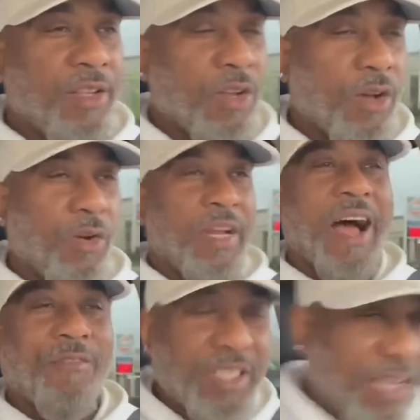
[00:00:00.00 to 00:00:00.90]
know, and
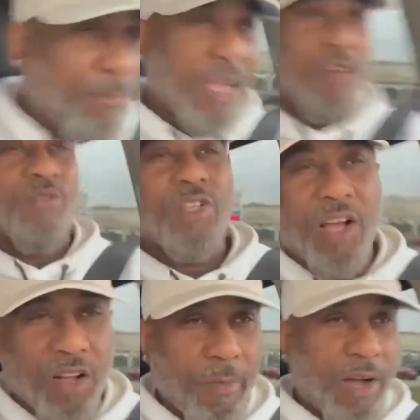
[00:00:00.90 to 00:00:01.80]
obviously I'm not going to
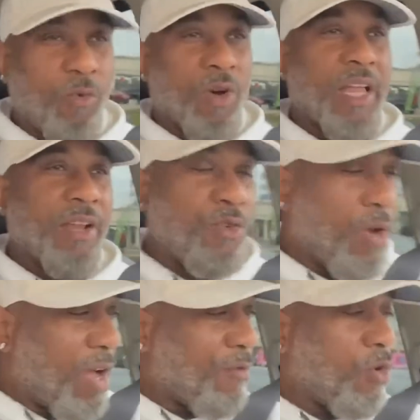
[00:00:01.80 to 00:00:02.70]
talk about what I do
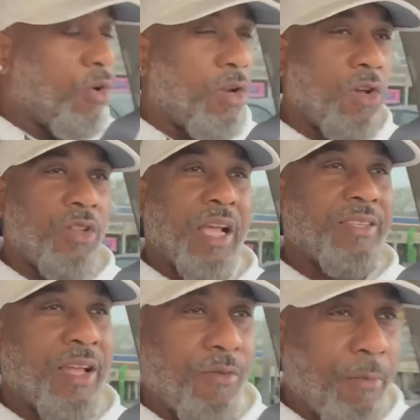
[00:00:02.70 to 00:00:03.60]
have going on.
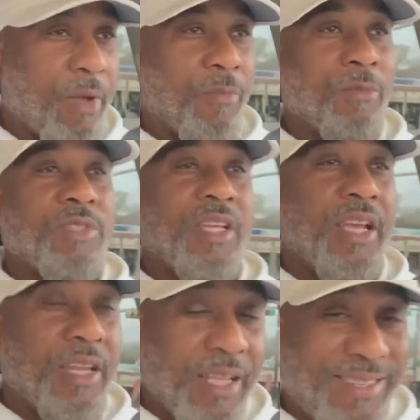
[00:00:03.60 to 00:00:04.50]
That's not what I'm
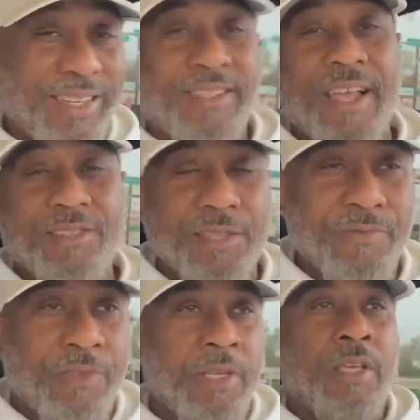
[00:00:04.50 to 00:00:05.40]
saying. It's excessive.
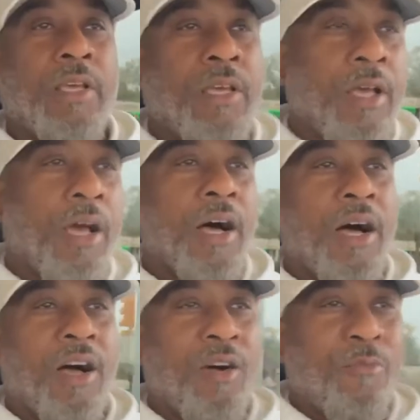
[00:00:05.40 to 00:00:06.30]

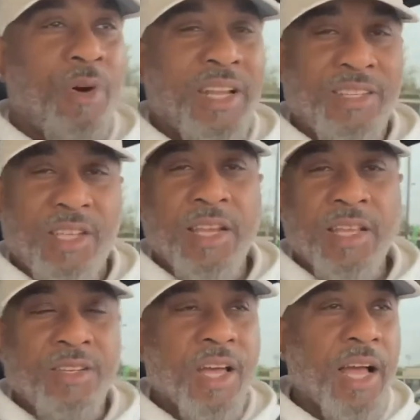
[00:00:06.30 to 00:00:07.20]
But it's
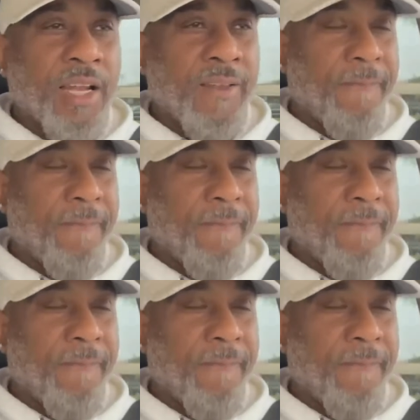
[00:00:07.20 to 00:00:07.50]
getting done.